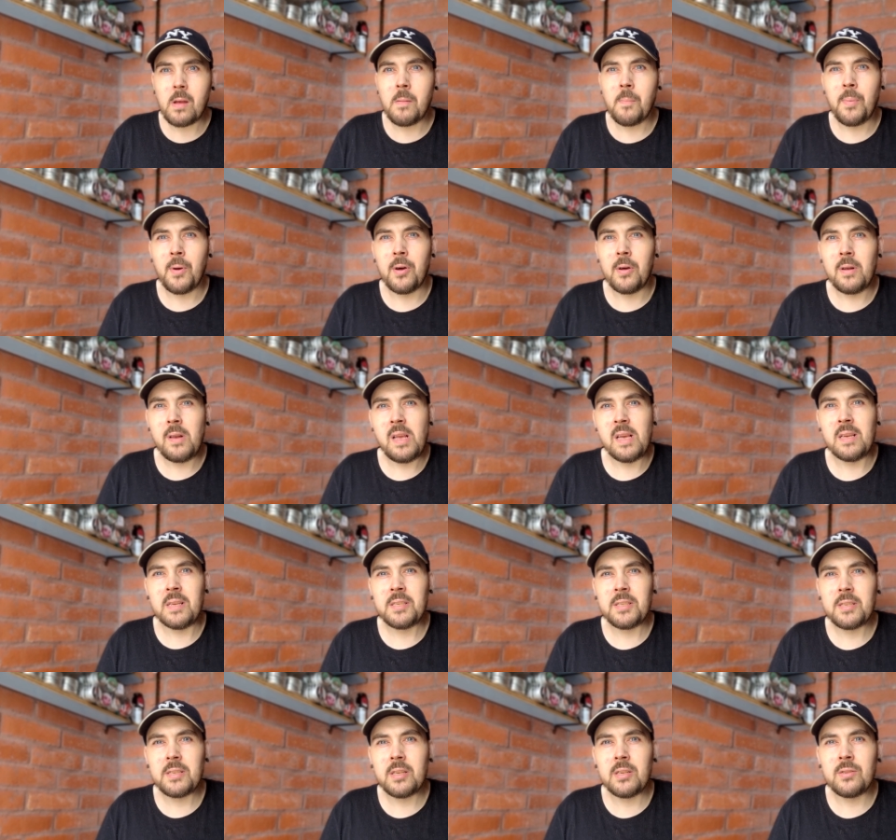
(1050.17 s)
But
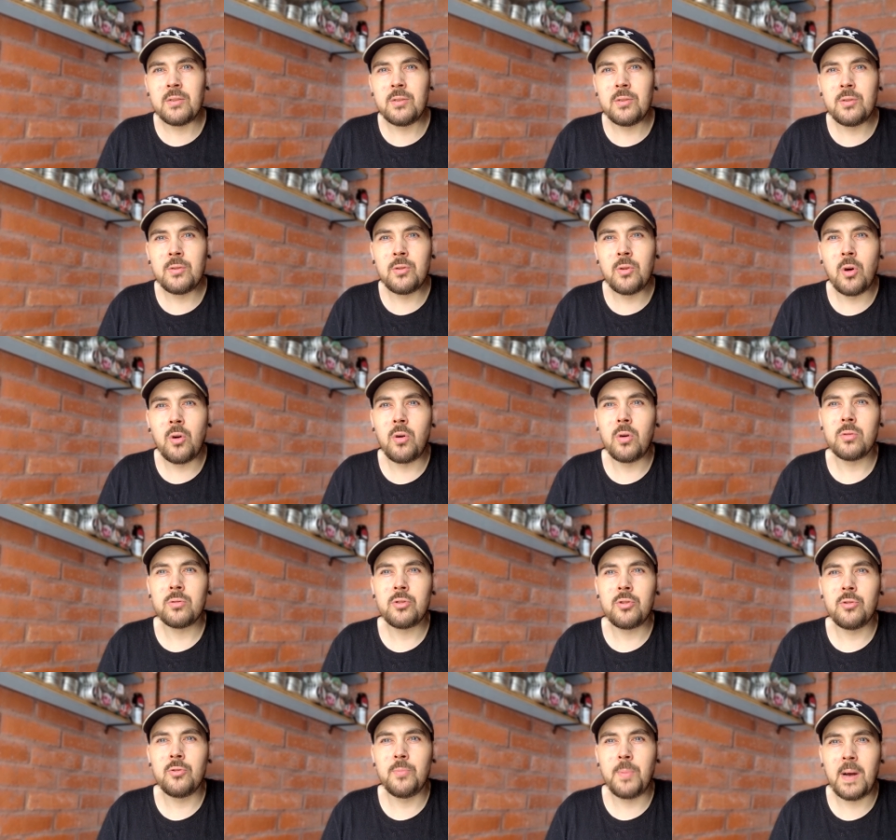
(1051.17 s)
this, not
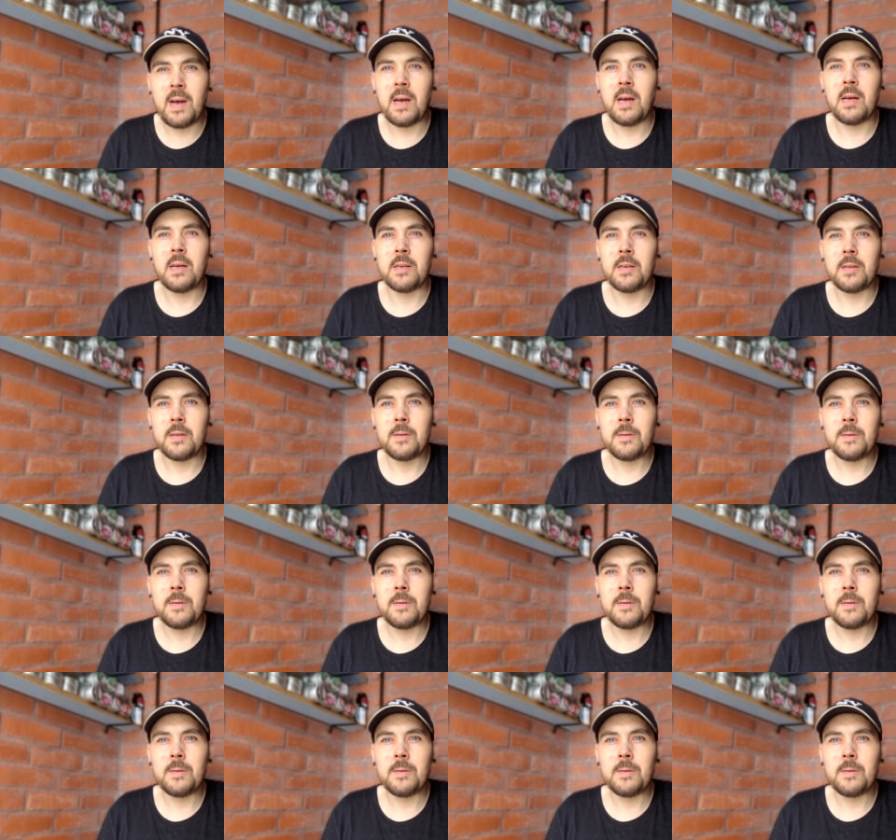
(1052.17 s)
too bad.